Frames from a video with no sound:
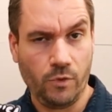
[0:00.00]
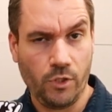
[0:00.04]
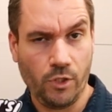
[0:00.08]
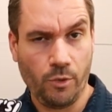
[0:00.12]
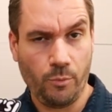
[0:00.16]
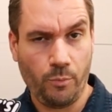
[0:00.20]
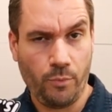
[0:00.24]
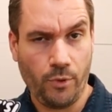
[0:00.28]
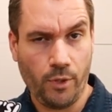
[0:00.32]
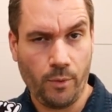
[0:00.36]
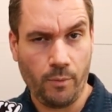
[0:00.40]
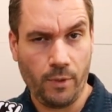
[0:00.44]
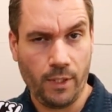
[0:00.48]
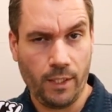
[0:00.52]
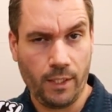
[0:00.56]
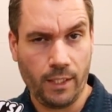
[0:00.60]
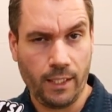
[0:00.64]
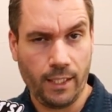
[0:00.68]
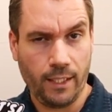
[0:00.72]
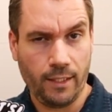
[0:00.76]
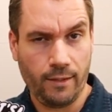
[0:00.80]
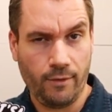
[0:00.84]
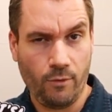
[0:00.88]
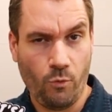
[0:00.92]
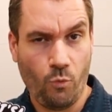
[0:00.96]
you'll probably
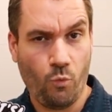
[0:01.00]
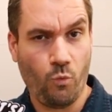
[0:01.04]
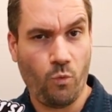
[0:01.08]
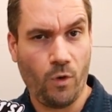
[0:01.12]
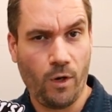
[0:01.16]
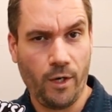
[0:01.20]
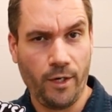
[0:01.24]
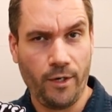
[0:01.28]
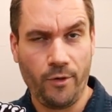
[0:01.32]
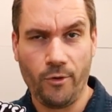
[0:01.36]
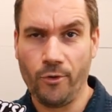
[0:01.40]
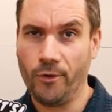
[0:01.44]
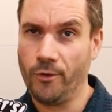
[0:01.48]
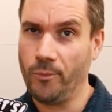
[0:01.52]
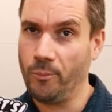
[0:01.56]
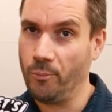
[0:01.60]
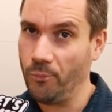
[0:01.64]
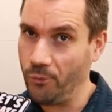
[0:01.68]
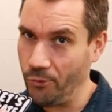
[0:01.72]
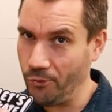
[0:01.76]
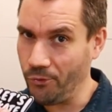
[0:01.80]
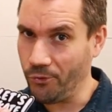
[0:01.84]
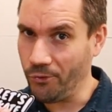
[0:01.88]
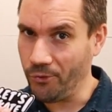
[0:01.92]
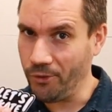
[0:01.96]
get one or
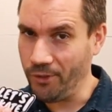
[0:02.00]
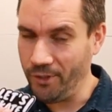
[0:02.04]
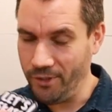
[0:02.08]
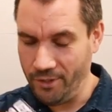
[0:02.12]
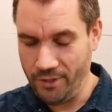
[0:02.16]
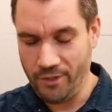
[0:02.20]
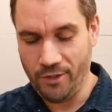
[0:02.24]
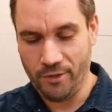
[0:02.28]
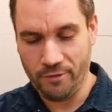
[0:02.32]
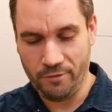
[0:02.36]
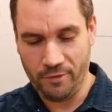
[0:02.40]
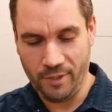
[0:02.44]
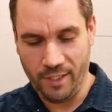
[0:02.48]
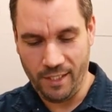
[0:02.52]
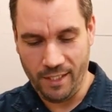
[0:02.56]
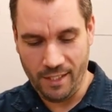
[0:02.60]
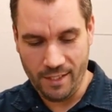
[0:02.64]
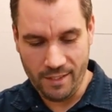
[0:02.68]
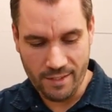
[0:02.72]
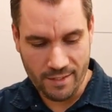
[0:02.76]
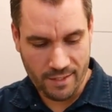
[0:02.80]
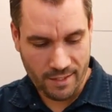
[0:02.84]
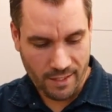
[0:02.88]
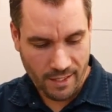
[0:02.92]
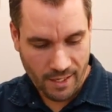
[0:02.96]
more of
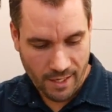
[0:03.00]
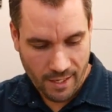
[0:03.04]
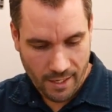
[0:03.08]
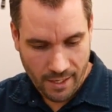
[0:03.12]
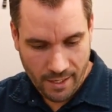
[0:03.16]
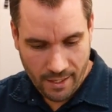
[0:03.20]
these.